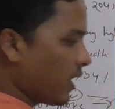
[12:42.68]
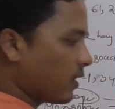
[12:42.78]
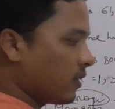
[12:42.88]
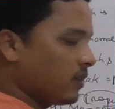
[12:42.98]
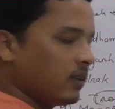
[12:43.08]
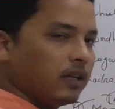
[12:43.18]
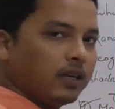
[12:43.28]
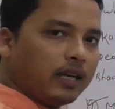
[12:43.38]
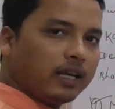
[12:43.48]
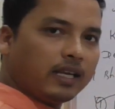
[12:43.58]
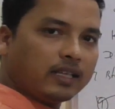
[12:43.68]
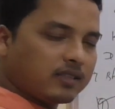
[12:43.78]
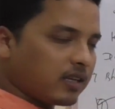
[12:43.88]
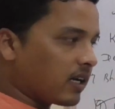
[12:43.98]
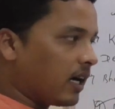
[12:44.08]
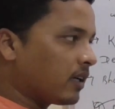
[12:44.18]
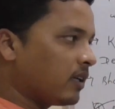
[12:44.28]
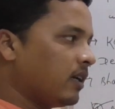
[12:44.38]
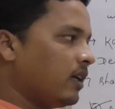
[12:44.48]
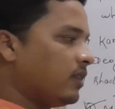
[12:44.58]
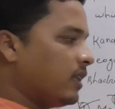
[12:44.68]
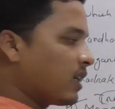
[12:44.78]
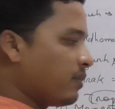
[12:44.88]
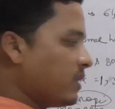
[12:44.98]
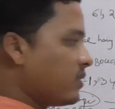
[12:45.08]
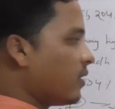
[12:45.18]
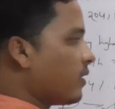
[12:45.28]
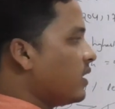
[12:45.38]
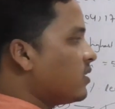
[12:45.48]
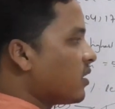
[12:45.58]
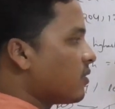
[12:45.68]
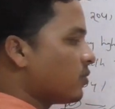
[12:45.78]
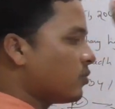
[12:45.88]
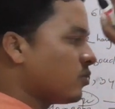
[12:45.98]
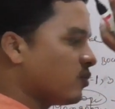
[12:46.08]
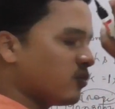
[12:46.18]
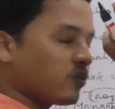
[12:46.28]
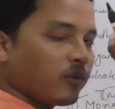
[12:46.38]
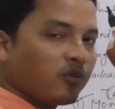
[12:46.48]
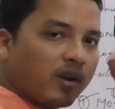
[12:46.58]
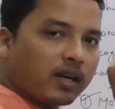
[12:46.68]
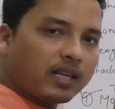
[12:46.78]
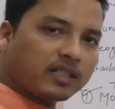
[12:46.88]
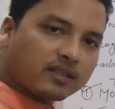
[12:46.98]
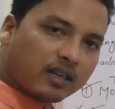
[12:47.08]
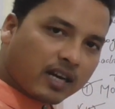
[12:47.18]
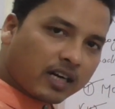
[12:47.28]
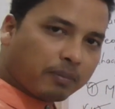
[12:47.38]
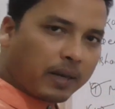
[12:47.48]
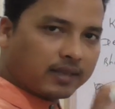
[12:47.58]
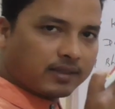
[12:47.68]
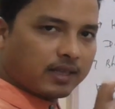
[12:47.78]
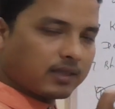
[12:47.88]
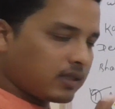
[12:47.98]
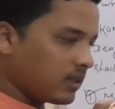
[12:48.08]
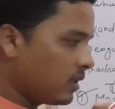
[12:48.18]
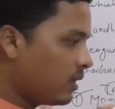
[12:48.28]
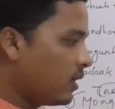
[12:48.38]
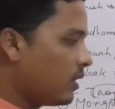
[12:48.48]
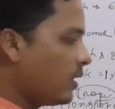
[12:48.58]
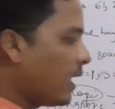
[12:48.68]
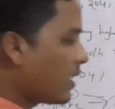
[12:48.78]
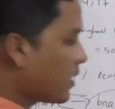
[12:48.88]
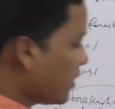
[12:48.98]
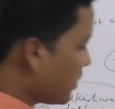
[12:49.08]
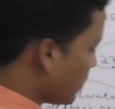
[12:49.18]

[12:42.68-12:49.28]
Ghat. In Eastern Ghat, that means the region from where Eastern Ghat passes like